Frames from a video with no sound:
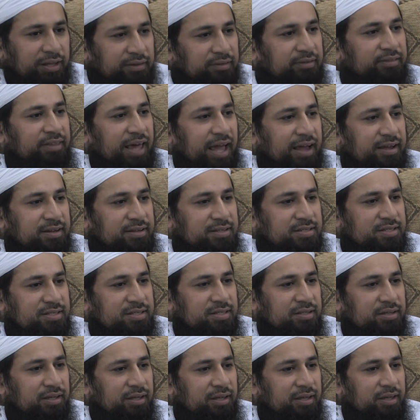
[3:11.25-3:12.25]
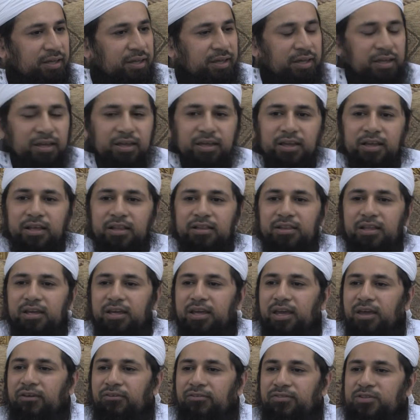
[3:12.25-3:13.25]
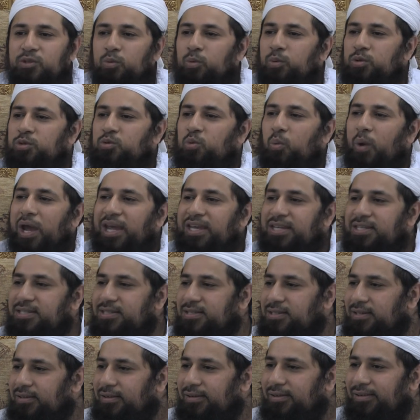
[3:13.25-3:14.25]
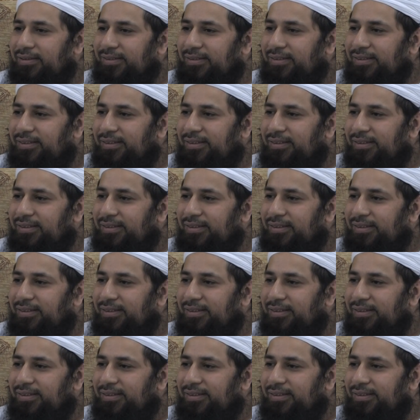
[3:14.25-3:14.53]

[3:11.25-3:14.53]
and thanks, the gift was wasted.